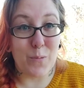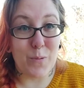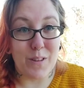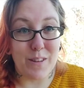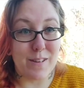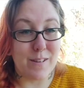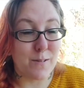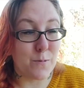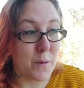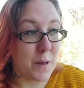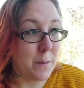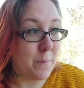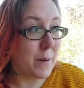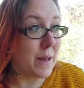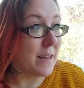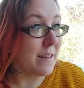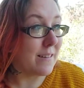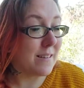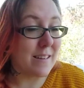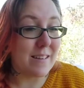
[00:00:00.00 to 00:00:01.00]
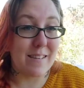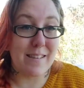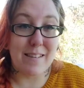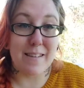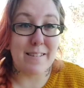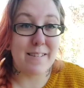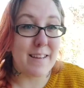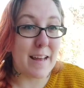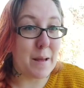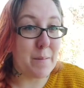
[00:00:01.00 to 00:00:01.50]
with the sweet peas, it's the
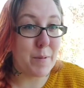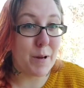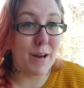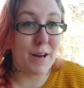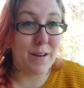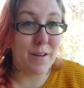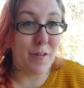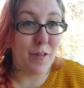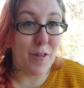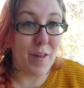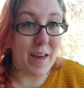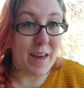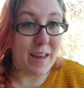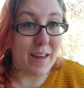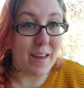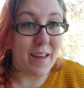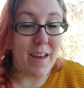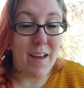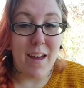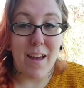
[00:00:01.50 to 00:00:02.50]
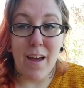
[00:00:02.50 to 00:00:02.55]
same kind of thing.